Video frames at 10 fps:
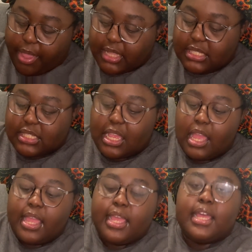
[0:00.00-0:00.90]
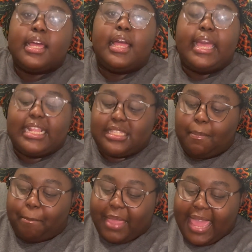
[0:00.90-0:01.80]
It's a
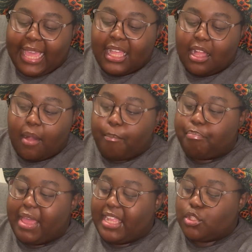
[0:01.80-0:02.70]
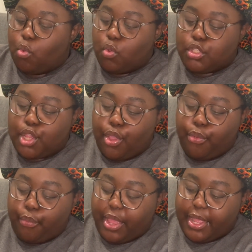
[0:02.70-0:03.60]
pink, but it's
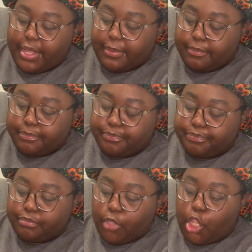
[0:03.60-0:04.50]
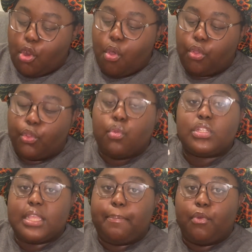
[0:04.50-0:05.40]
also not your
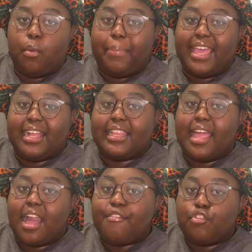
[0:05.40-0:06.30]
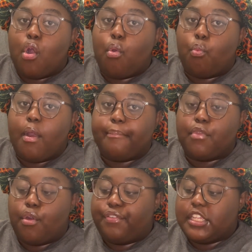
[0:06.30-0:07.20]
typical pink. Like, I've got one
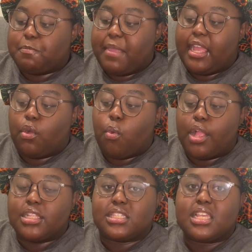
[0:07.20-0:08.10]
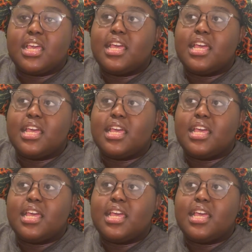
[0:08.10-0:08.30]
of these pink ones,